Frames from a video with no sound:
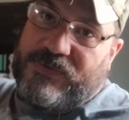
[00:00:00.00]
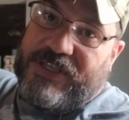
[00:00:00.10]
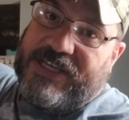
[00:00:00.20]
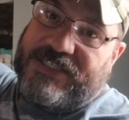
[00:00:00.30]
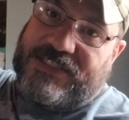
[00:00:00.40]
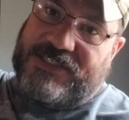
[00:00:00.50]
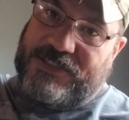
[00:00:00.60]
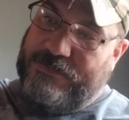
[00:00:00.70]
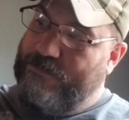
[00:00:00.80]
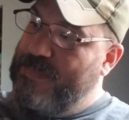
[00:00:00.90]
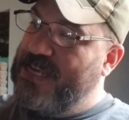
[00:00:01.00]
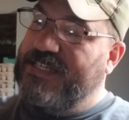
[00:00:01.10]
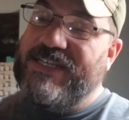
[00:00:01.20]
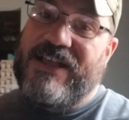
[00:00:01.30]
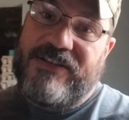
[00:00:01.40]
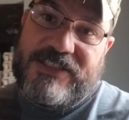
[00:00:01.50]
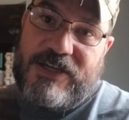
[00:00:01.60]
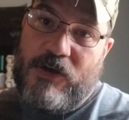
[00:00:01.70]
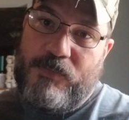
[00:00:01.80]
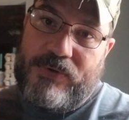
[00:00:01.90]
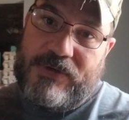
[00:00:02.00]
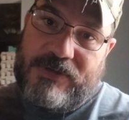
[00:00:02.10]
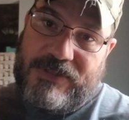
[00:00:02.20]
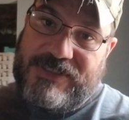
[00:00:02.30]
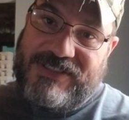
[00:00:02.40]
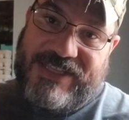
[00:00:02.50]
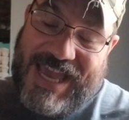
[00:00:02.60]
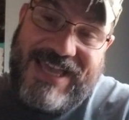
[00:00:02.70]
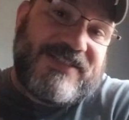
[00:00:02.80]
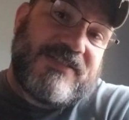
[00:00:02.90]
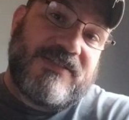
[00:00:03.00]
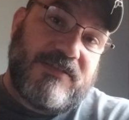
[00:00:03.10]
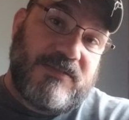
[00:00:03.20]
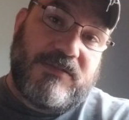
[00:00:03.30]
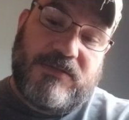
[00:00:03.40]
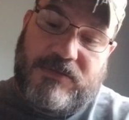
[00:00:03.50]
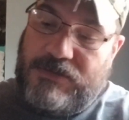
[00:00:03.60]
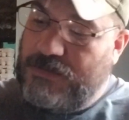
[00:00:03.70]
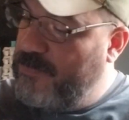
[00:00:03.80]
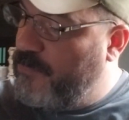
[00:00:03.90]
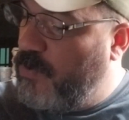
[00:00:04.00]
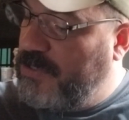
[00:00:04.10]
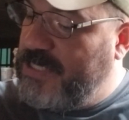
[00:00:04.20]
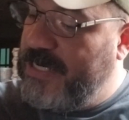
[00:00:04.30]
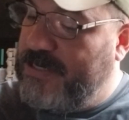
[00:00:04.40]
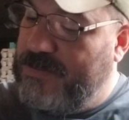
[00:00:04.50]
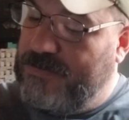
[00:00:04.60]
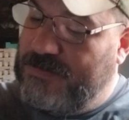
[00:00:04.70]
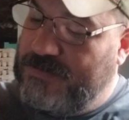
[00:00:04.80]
this Meade telescope? Yes, of course I do.